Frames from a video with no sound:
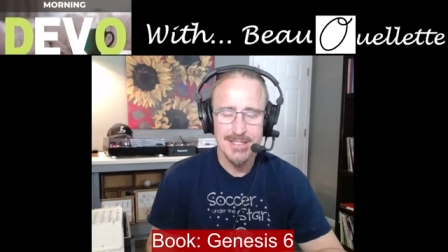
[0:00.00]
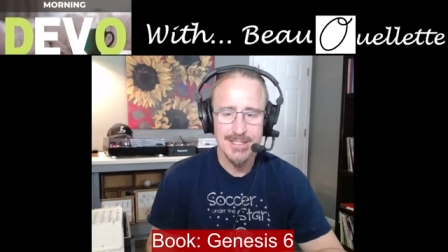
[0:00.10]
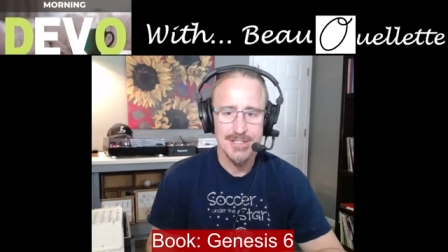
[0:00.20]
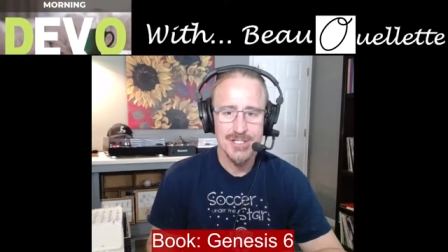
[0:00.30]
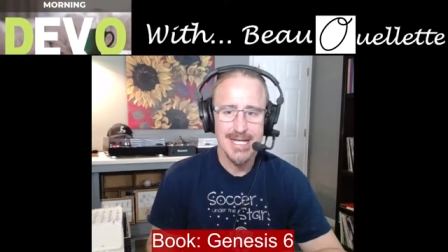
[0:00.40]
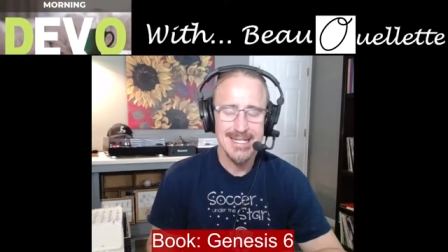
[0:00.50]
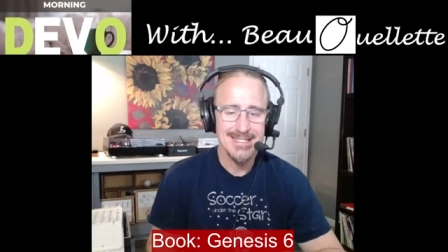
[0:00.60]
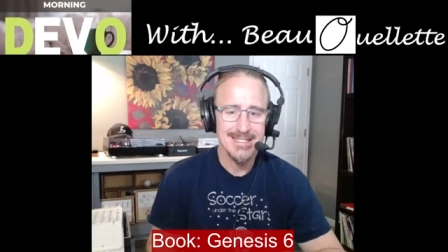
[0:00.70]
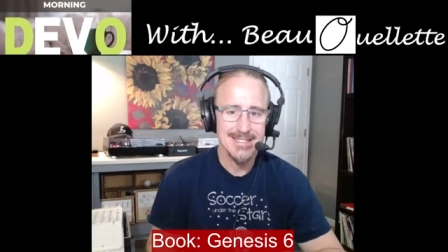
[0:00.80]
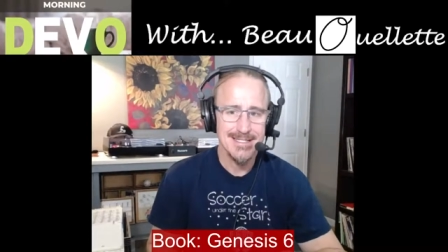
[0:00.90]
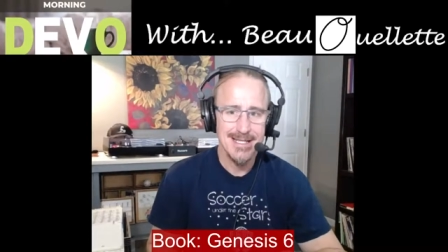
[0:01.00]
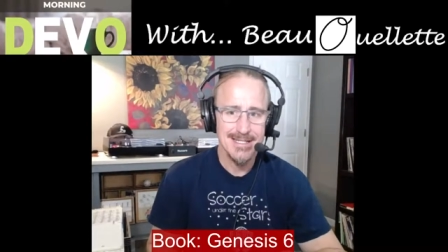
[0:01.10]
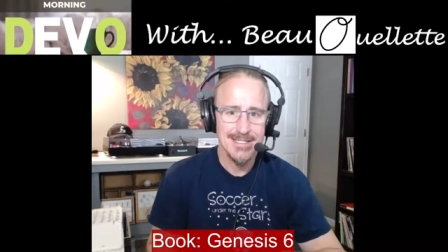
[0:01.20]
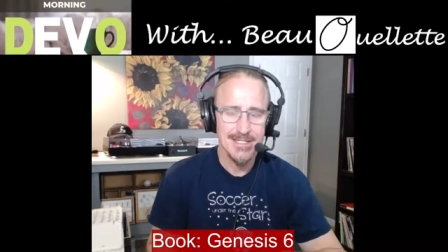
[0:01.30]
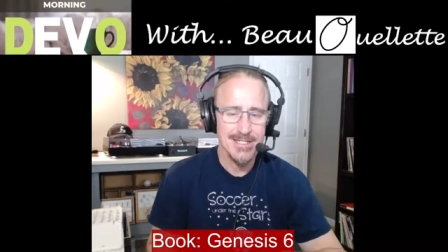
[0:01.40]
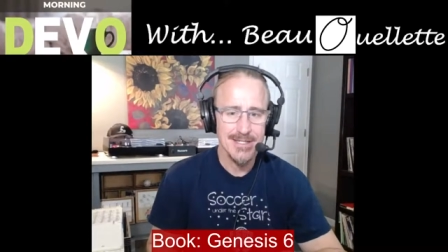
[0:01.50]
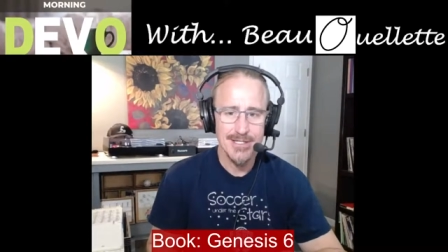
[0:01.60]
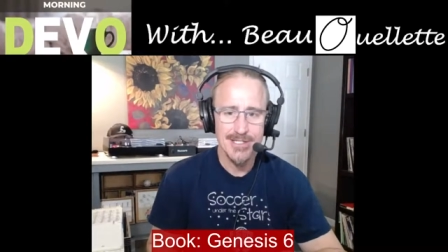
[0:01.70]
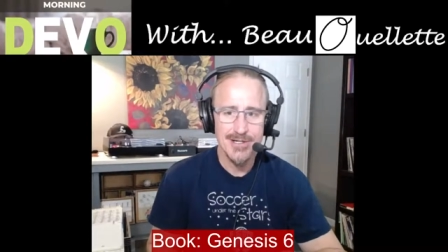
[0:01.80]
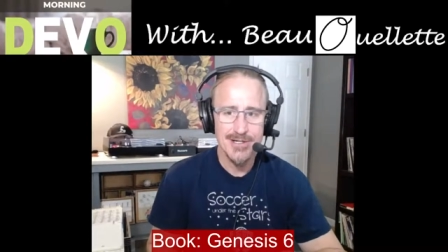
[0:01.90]
Genesis 6, just in the
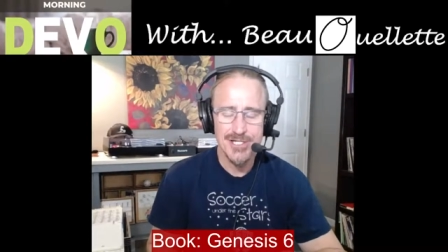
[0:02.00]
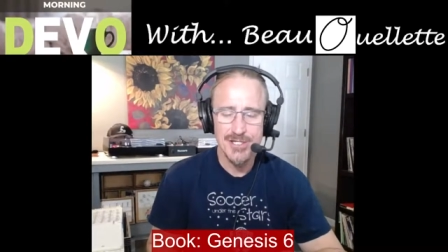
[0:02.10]
search.